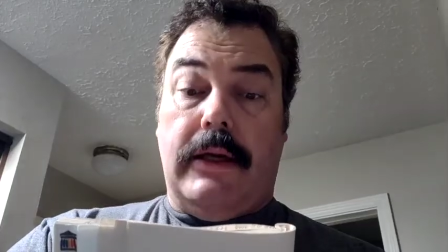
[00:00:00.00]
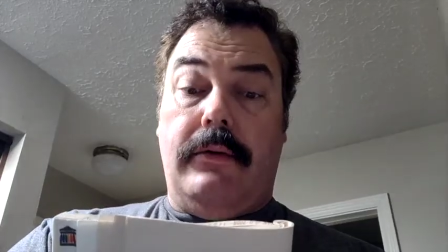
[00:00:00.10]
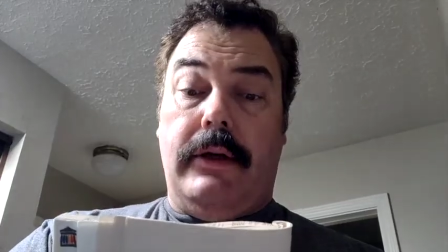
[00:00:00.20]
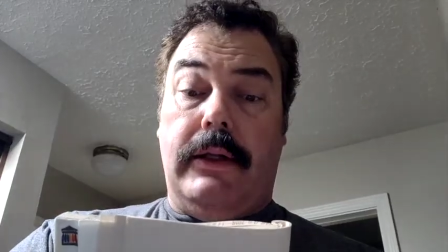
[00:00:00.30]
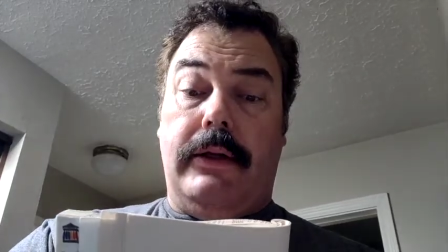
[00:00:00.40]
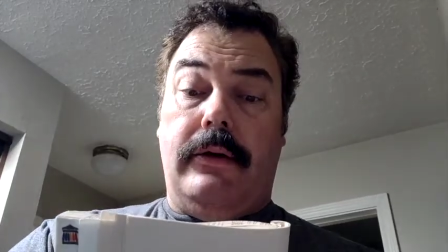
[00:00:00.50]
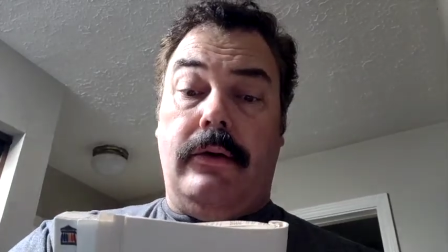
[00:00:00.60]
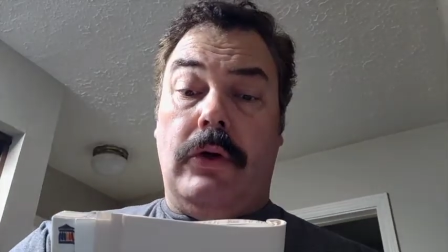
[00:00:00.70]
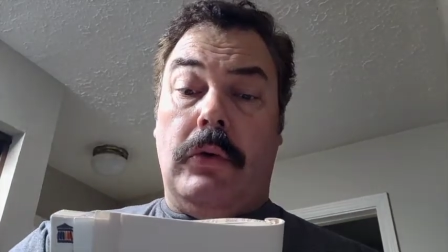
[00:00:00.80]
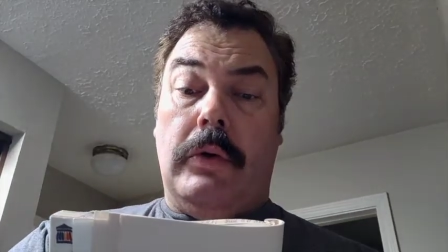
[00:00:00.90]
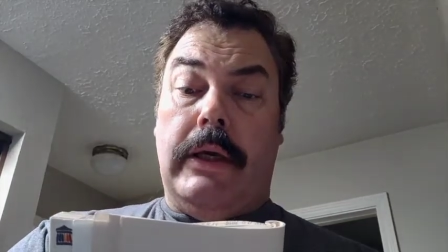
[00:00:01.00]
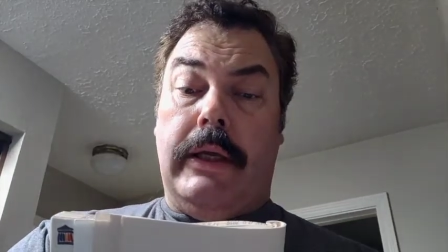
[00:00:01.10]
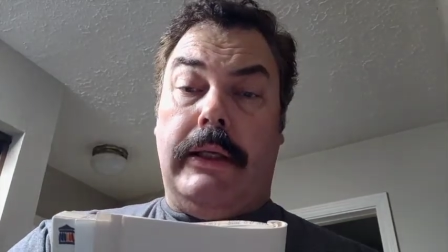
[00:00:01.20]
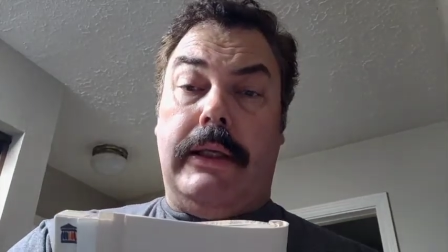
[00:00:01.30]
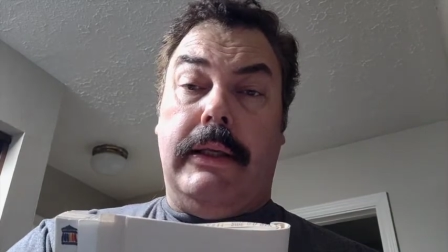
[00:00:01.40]
I really don't know why
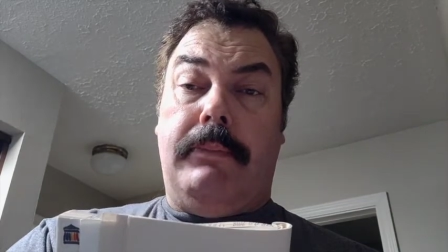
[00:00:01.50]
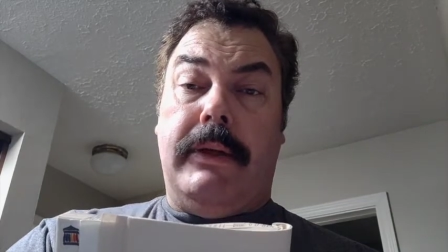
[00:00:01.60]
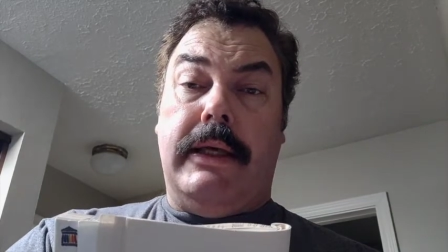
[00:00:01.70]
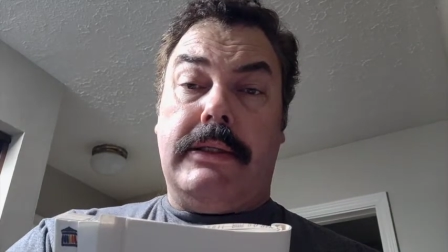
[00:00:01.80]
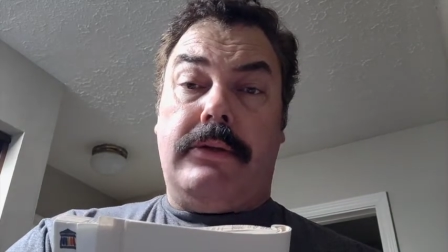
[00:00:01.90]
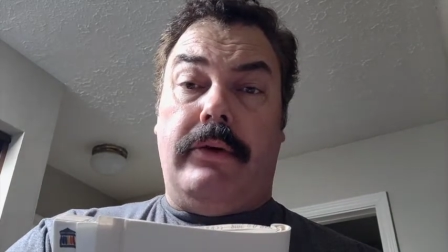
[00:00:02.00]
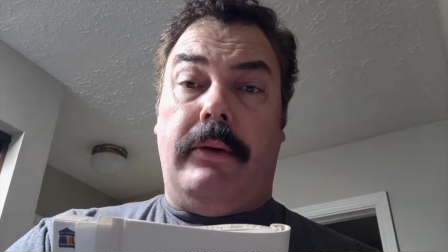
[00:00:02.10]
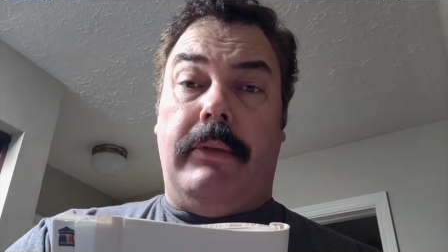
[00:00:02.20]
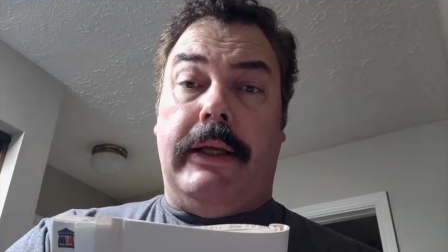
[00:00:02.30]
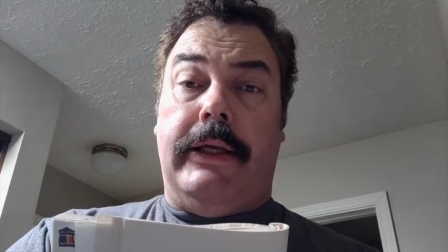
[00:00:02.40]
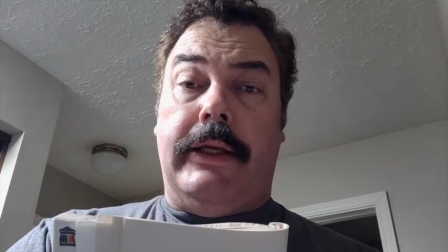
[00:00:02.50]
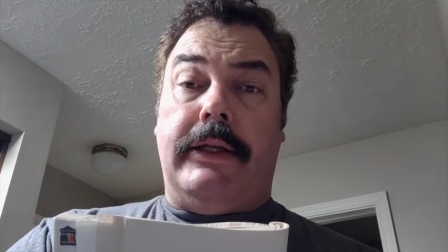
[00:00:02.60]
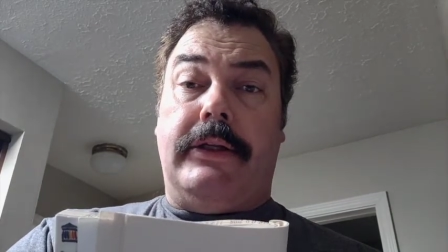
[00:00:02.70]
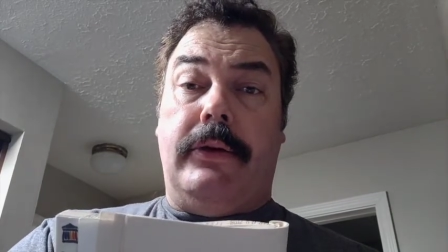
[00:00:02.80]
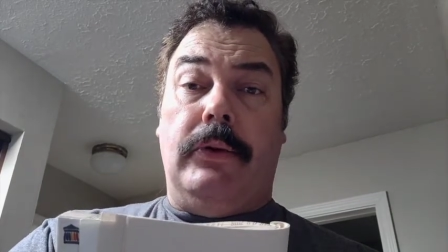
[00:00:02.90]
you keep pestering me. I
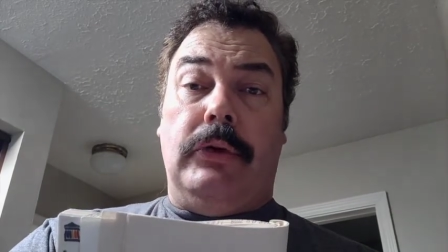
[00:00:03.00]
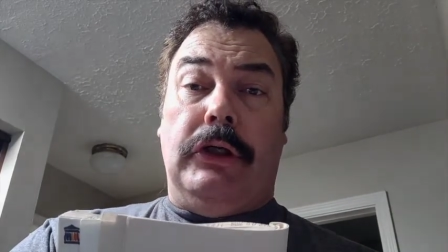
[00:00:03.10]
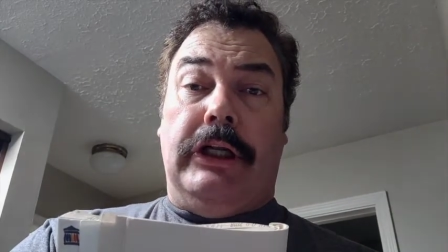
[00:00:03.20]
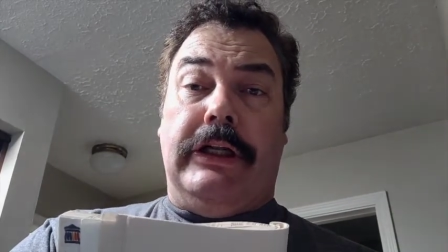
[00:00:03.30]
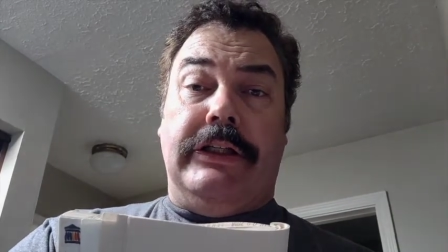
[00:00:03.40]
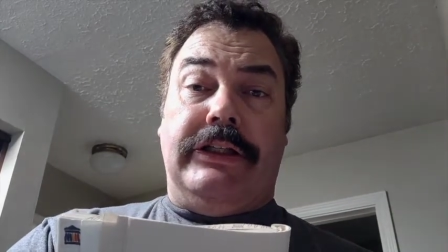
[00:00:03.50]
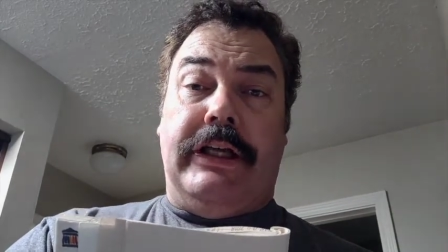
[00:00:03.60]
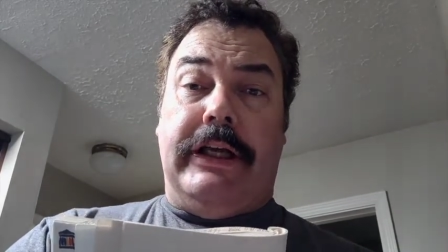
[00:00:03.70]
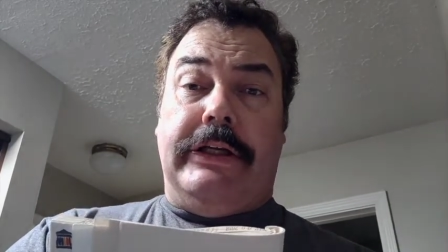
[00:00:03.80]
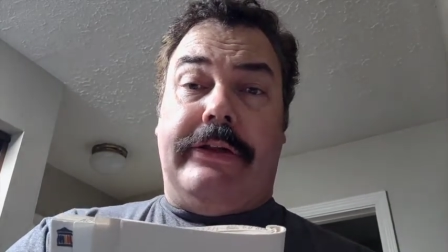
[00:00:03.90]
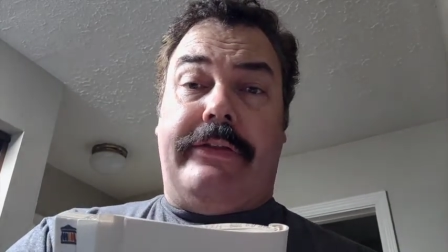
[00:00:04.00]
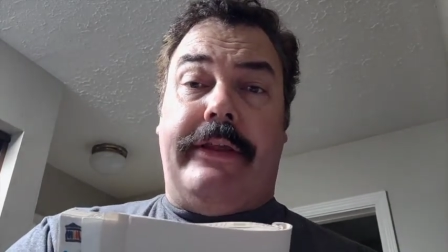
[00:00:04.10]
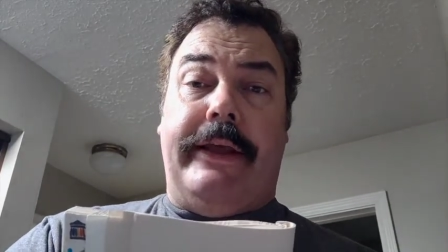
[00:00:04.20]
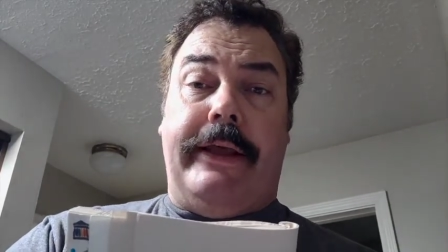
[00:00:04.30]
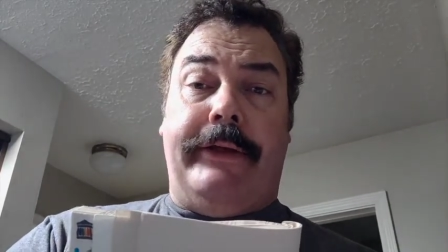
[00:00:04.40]
told you it didn't change a
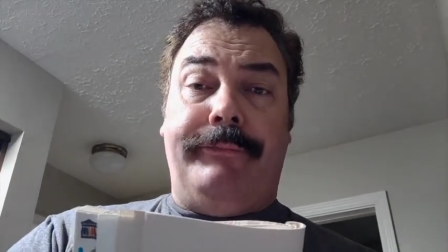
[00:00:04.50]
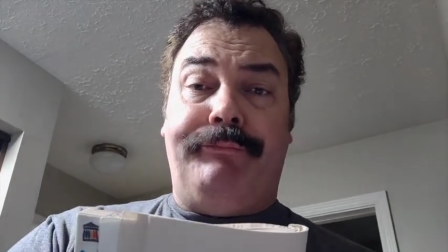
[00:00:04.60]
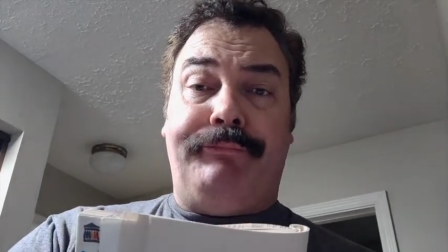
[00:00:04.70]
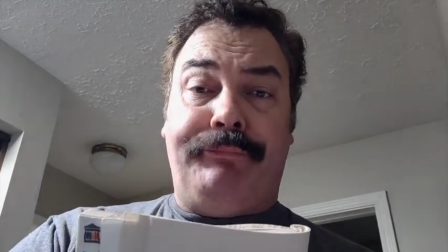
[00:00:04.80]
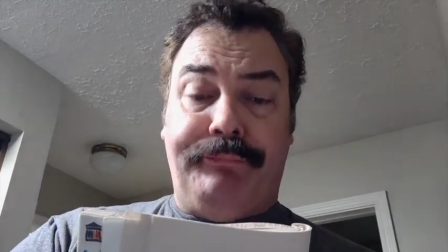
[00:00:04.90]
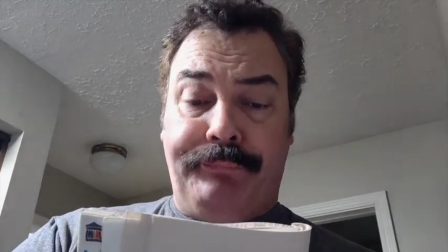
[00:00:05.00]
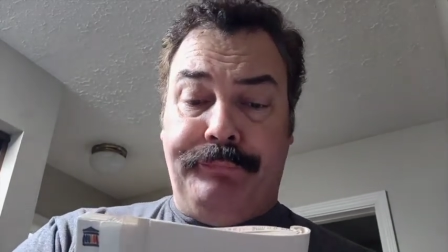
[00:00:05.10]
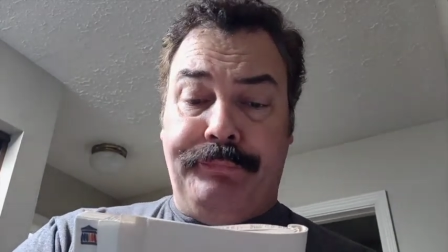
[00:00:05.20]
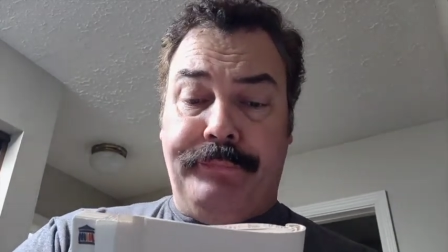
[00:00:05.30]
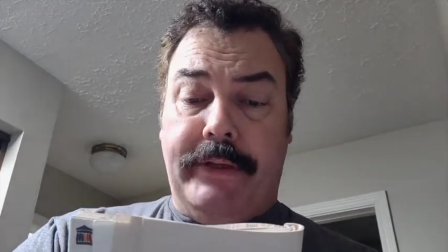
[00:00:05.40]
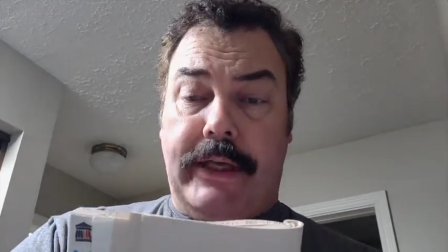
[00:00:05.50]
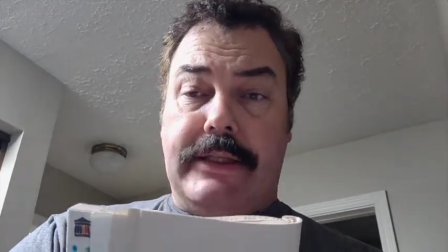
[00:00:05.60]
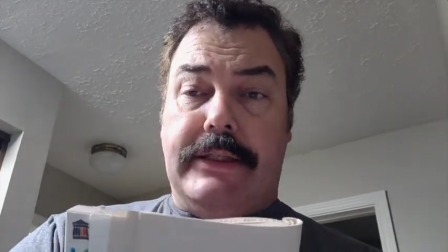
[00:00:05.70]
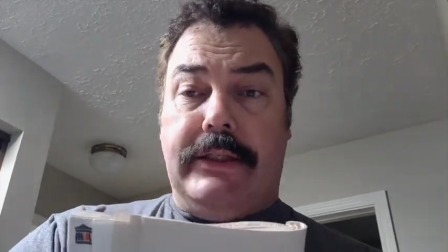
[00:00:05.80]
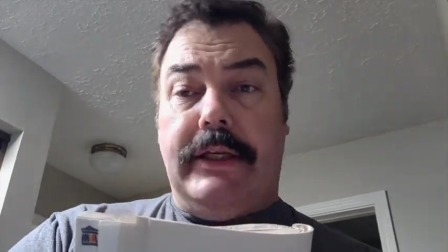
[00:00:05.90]
thing. I
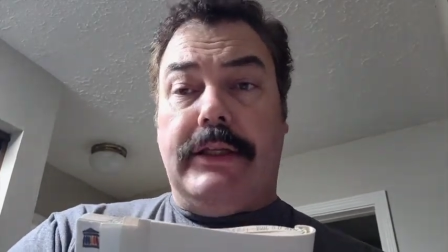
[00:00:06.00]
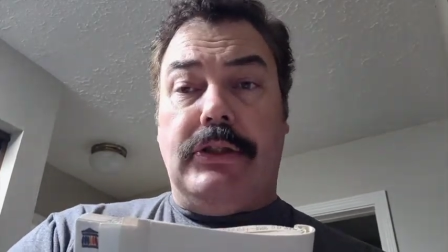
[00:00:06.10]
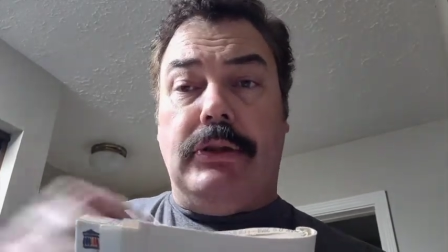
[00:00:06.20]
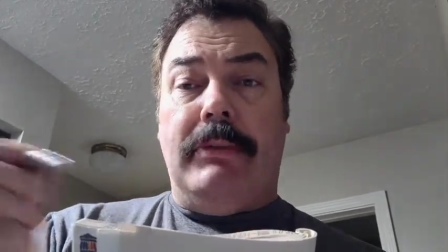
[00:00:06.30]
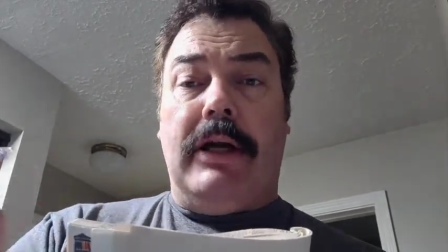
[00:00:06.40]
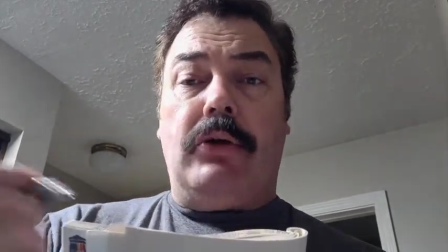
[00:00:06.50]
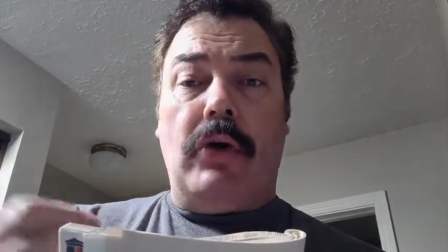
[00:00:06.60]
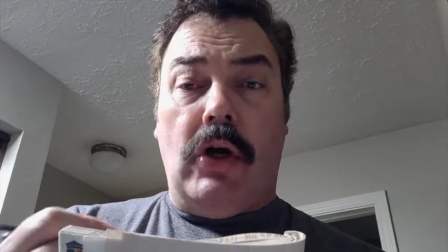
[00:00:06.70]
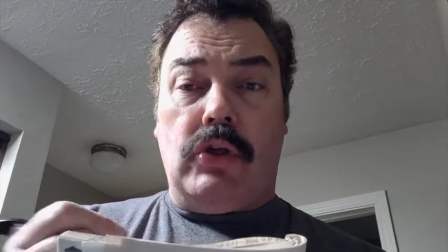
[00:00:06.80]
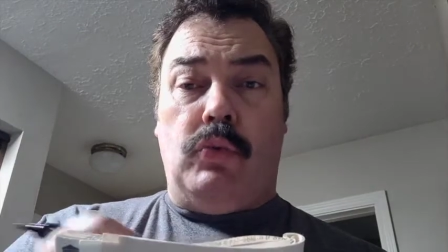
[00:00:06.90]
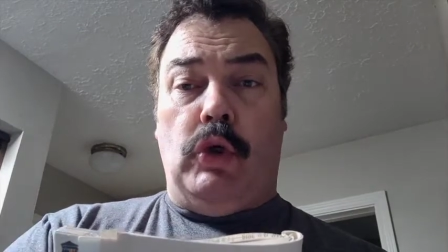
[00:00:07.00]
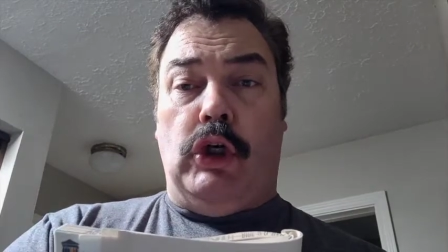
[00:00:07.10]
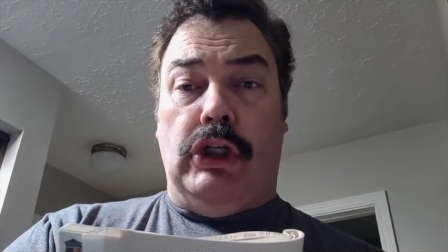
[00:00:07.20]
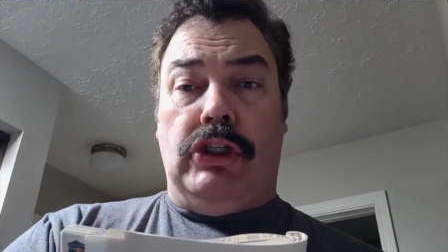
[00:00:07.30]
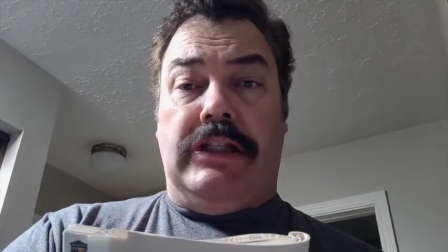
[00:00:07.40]
still get to do my
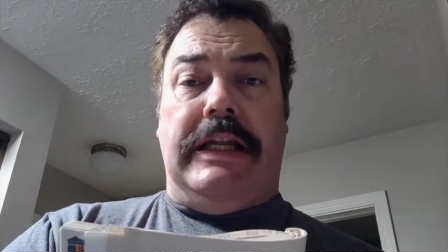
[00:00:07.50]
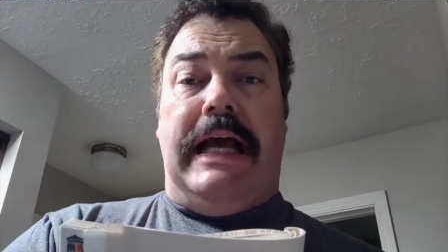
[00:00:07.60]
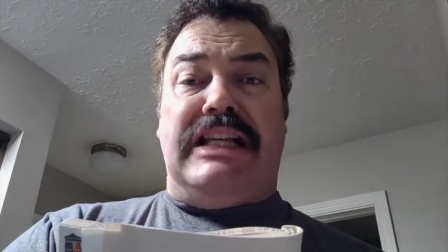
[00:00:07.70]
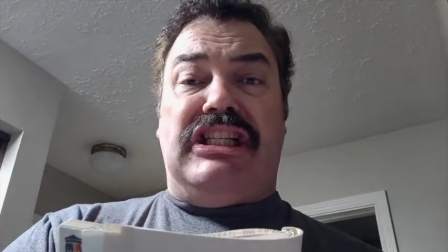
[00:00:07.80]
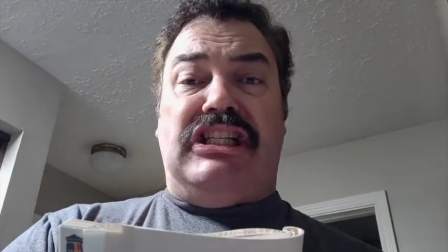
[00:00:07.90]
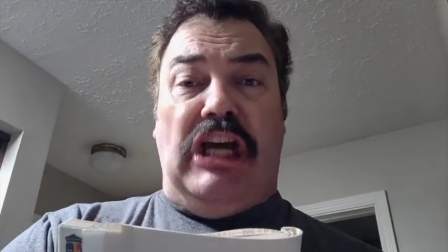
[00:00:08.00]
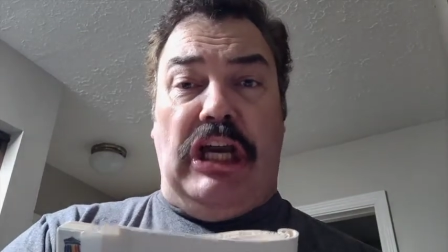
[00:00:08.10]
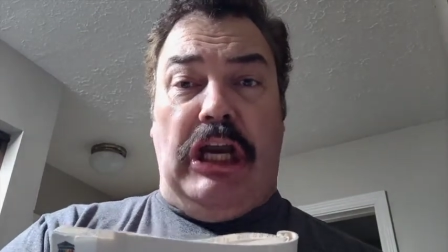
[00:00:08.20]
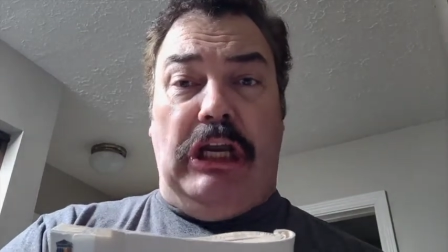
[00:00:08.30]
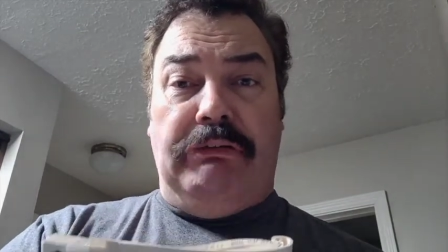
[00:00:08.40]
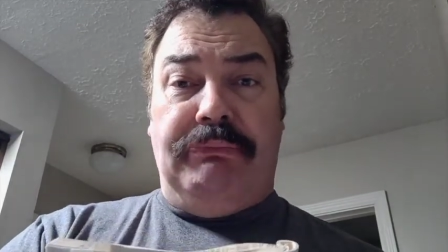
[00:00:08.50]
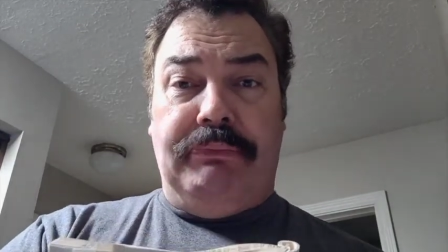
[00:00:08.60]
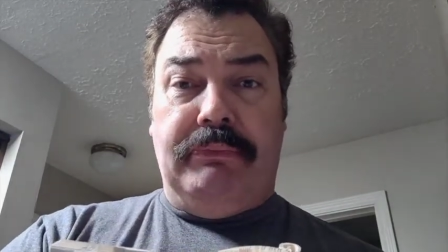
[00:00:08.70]
crosswords. Did I stutter?